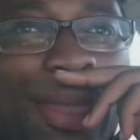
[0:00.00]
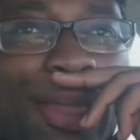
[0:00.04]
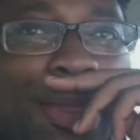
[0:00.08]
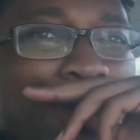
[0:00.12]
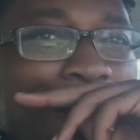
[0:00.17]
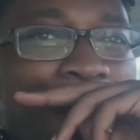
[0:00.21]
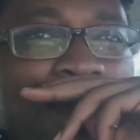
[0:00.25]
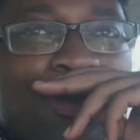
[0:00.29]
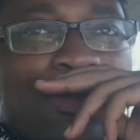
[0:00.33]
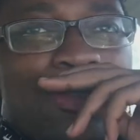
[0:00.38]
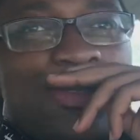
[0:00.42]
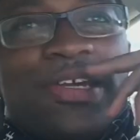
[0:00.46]

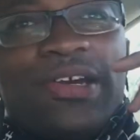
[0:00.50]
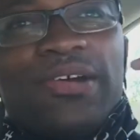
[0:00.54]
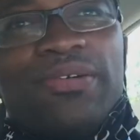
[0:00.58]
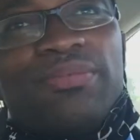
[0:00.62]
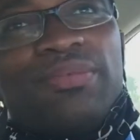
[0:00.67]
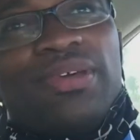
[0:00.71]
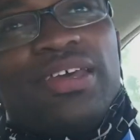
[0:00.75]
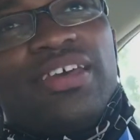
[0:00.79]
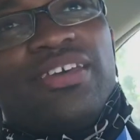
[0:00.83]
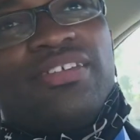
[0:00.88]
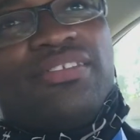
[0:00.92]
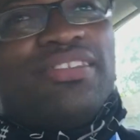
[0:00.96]
that was dope,
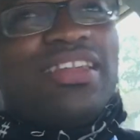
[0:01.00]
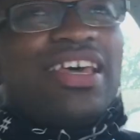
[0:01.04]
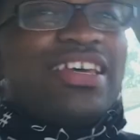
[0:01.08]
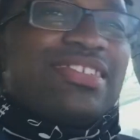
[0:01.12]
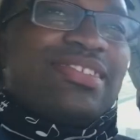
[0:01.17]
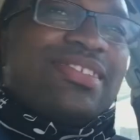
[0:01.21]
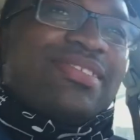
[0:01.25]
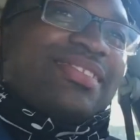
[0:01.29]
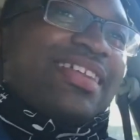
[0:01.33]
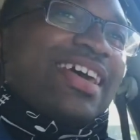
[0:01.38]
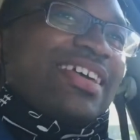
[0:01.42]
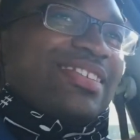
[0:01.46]
man.
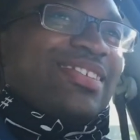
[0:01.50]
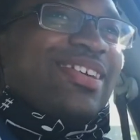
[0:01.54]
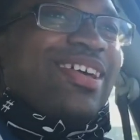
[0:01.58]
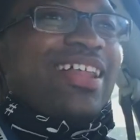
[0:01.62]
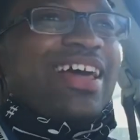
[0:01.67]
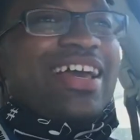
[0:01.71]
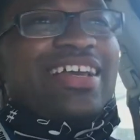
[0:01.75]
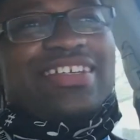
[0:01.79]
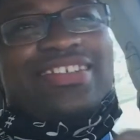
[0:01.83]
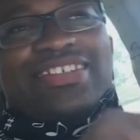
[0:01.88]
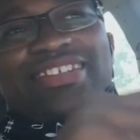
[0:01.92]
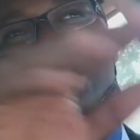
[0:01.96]
That's that's all
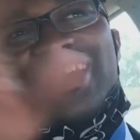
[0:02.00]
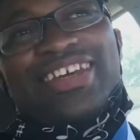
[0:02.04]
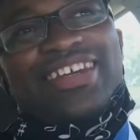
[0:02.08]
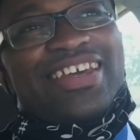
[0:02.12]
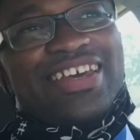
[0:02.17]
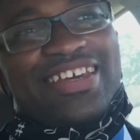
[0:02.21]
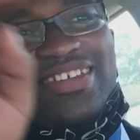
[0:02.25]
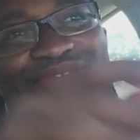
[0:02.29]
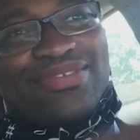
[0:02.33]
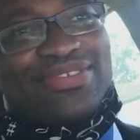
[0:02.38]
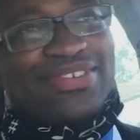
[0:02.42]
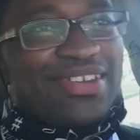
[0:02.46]
I can say.
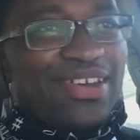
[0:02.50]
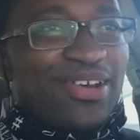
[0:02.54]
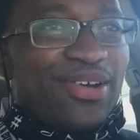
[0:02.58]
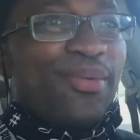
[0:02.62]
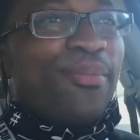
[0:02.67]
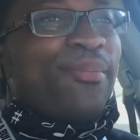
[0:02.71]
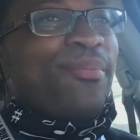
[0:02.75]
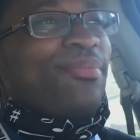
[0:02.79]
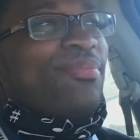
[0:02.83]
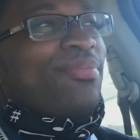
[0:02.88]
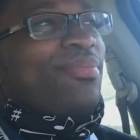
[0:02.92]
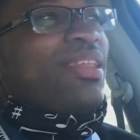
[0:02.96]
That was dope.
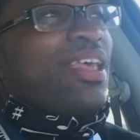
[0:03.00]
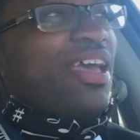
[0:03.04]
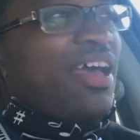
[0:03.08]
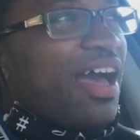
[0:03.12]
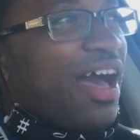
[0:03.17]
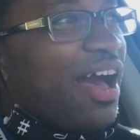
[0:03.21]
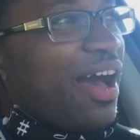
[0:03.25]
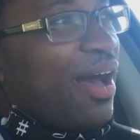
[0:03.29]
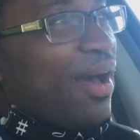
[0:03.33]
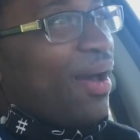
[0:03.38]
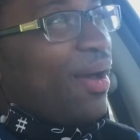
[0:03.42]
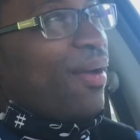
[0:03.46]

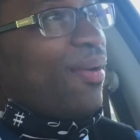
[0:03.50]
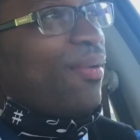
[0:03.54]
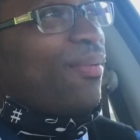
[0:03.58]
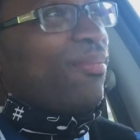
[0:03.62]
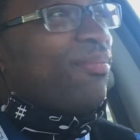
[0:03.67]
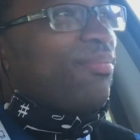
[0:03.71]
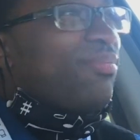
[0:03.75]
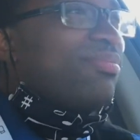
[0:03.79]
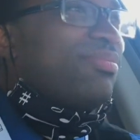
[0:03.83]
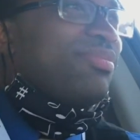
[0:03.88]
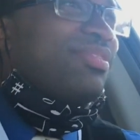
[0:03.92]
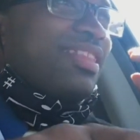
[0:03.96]
Um,
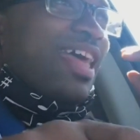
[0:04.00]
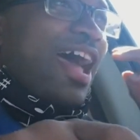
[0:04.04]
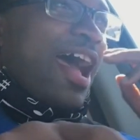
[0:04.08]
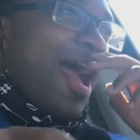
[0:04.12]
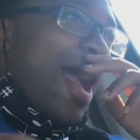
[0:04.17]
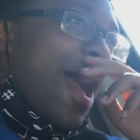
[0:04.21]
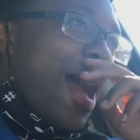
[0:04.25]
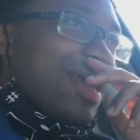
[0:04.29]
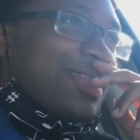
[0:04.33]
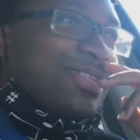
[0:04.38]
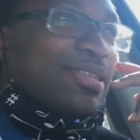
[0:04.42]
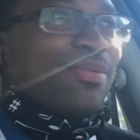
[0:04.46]
Thigh
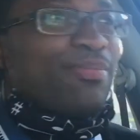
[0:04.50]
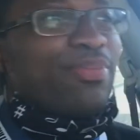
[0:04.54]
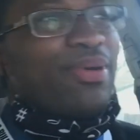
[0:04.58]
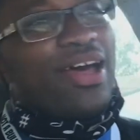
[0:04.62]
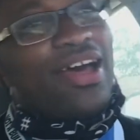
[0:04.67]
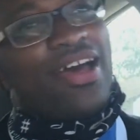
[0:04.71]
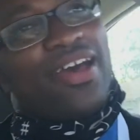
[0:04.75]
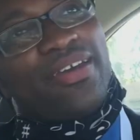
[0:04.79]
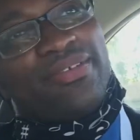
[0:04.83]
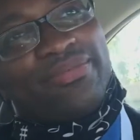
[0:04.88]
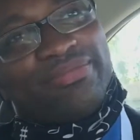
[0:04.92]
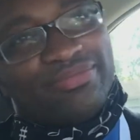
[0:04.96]
High
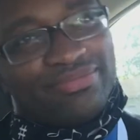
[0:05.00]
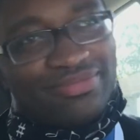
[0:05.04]
Senpai.